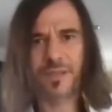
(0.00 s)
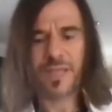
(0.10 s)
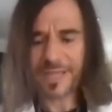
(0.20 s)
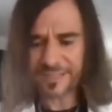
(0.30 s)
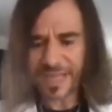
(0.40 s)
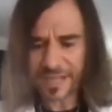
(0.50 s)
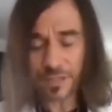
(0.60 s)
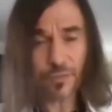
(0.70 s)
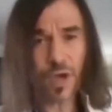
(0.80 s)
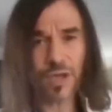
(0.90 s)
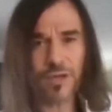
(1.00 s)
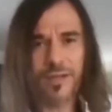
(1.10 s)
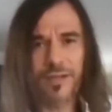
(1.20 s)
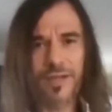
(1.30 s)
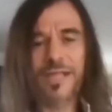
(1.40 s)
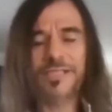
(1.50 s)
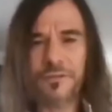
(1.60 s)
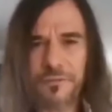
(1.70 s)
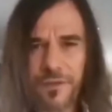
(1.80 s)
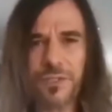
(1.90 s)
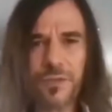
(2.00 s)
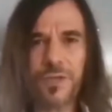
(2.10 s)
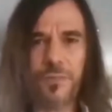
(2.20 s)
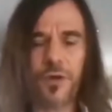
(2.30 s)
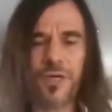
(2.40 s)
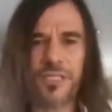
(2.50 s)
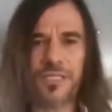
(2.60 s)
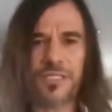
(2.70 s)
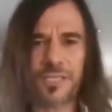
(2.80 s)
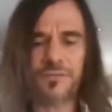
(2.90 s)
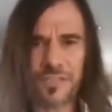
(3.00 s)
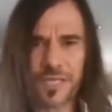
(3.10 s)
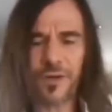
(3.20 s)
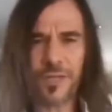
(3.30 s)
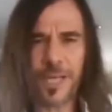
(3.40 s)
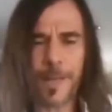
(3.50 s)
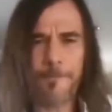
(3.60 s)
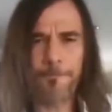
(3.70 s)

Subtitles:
Exactly right. It's a filtering process, as I've said earlier.